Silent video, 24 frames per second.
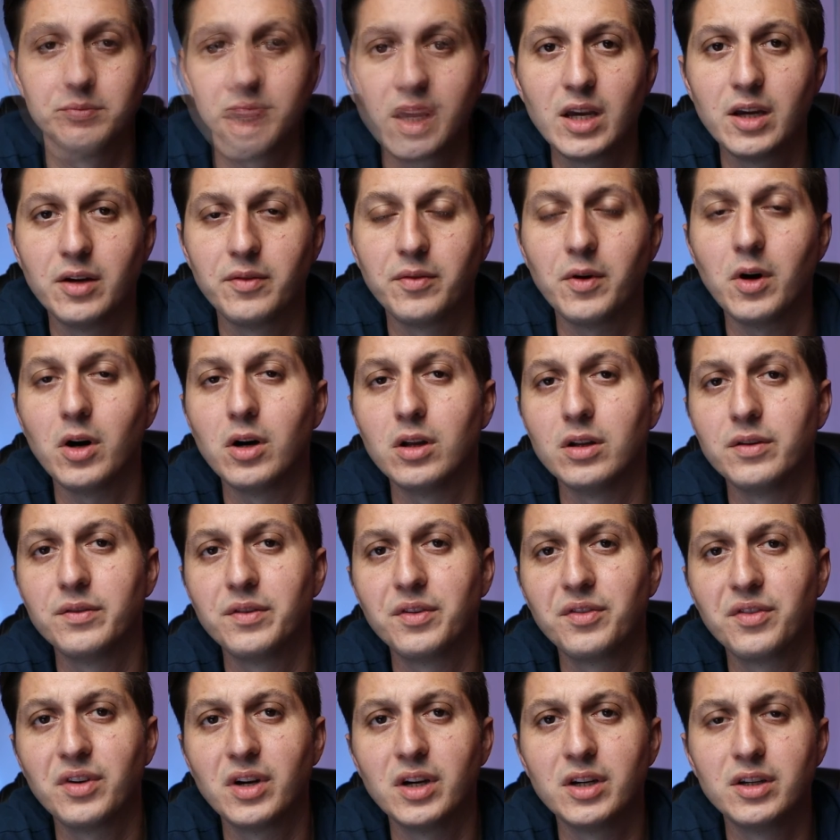If all of
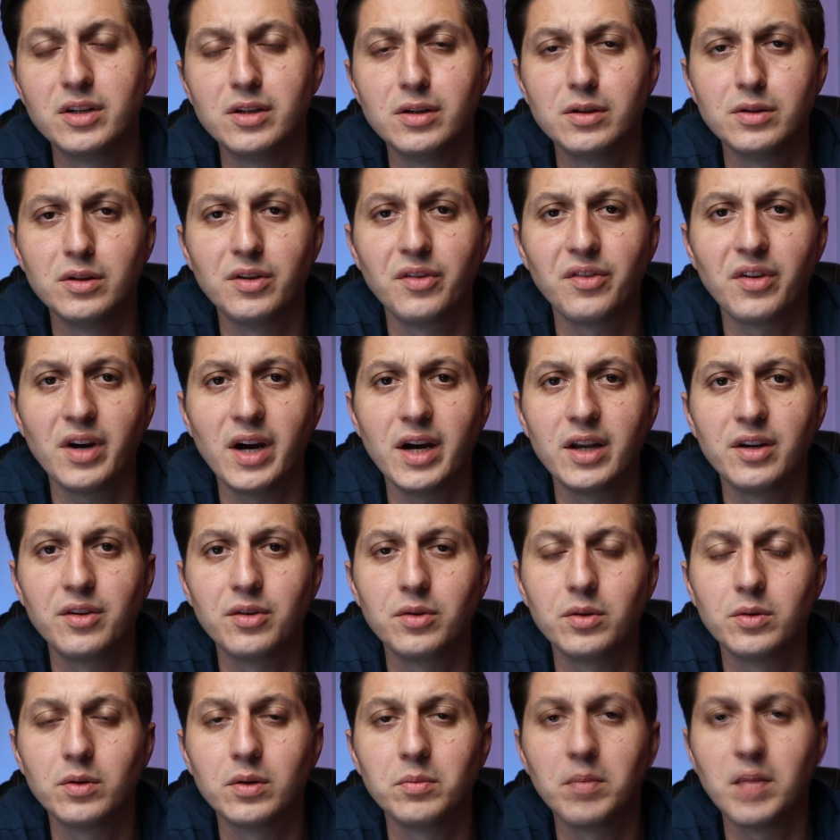a sudden you decide
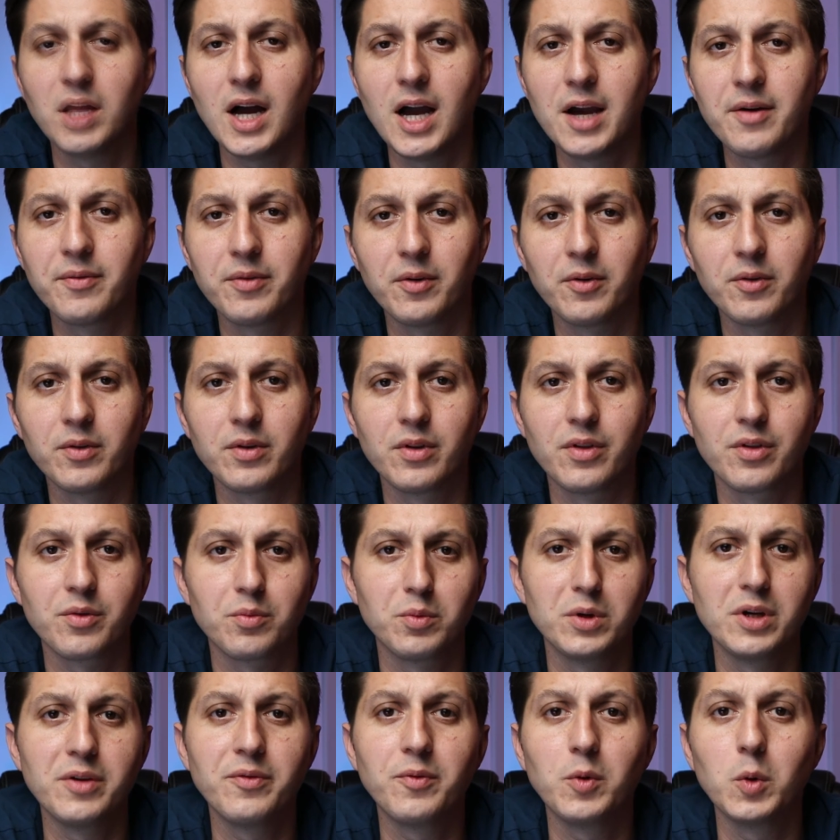to apply for
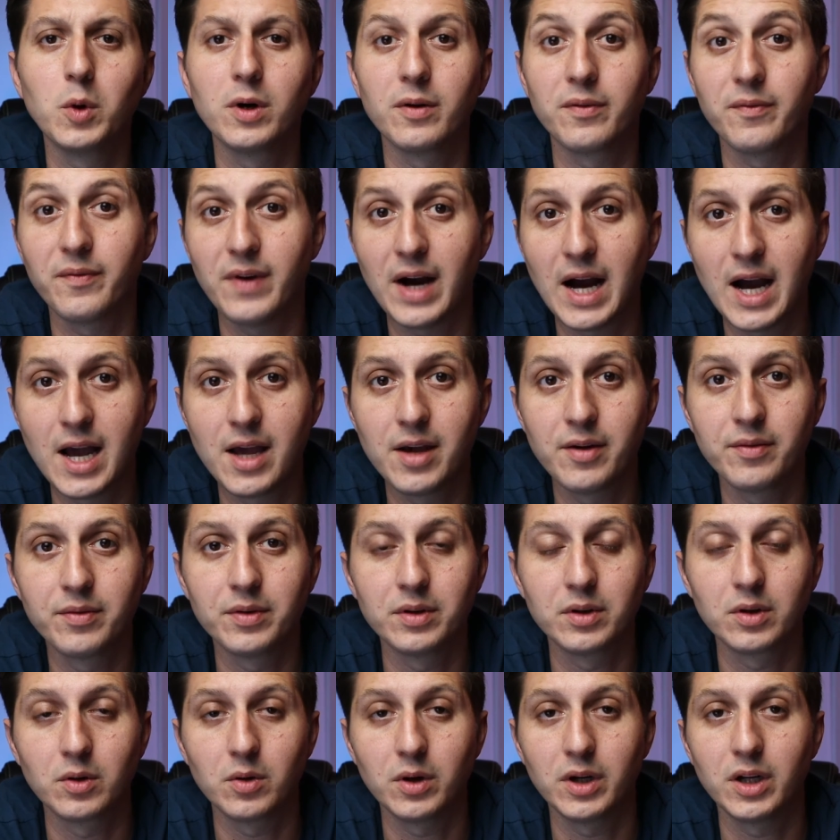3, 4, 5
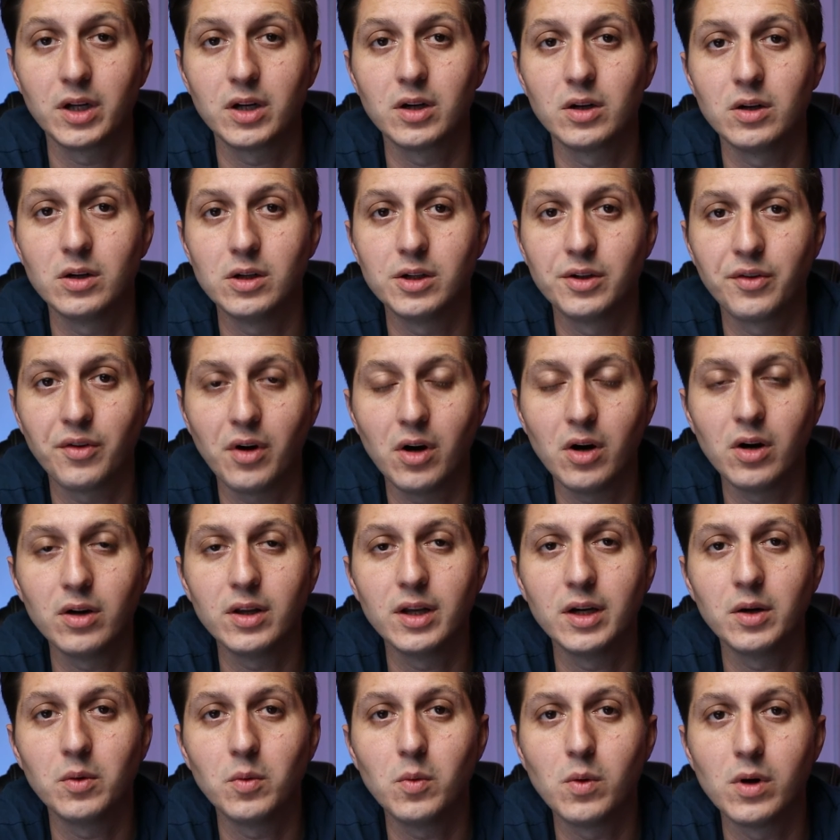credit cards
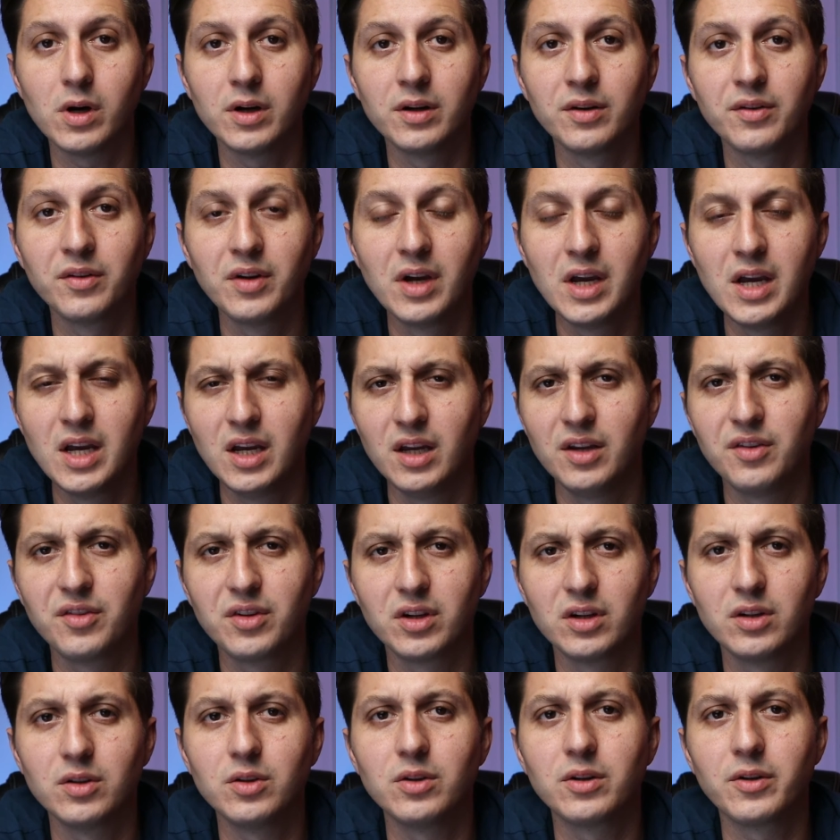all at once, it's
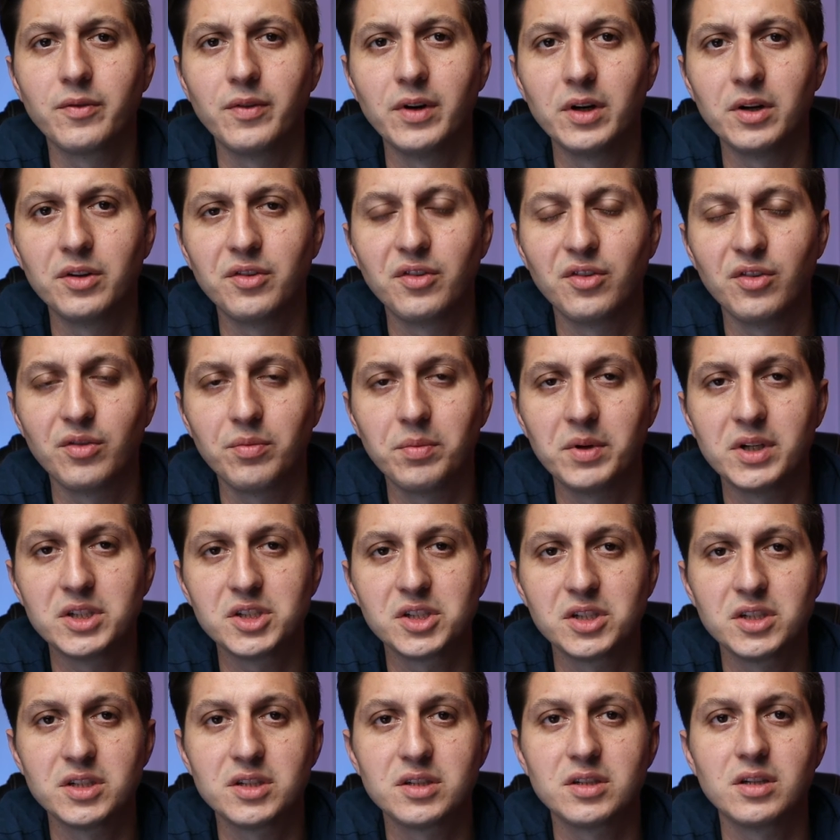going to look very
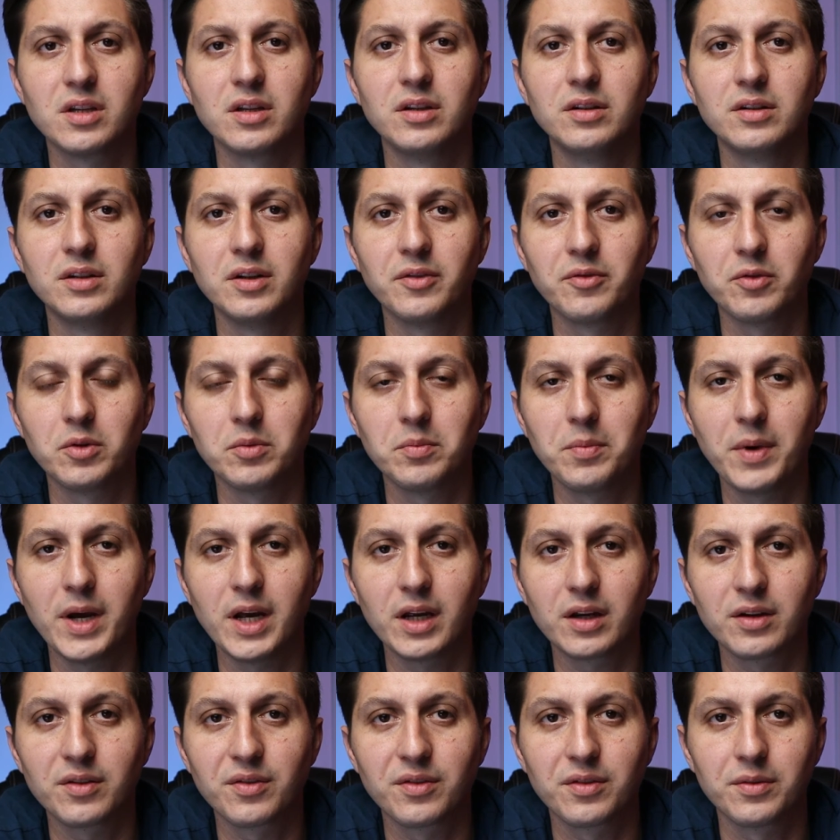suspicious to the different
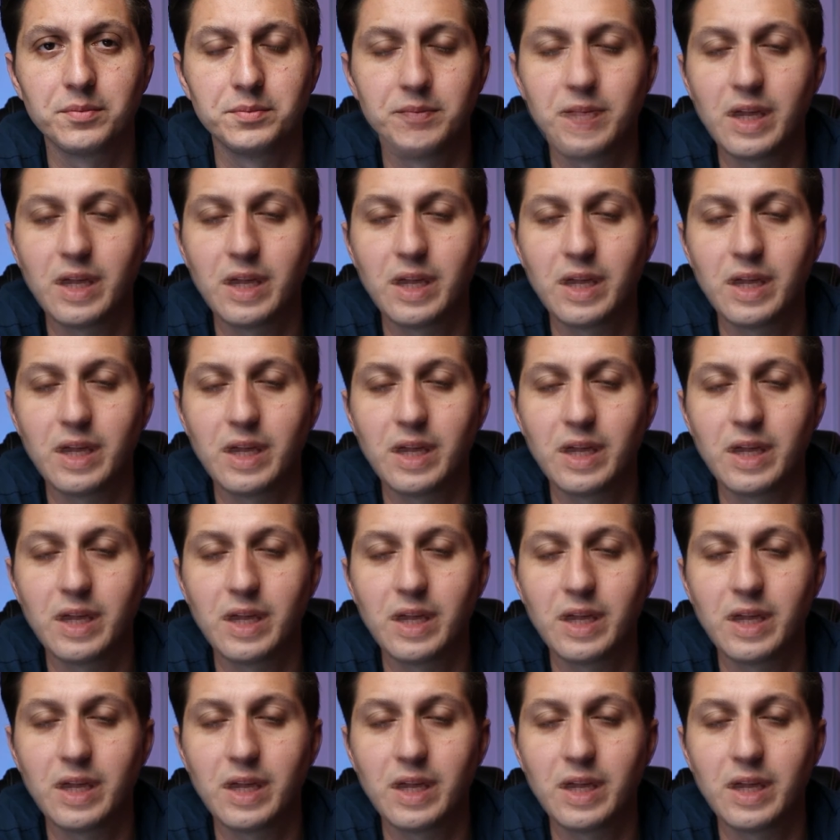banks.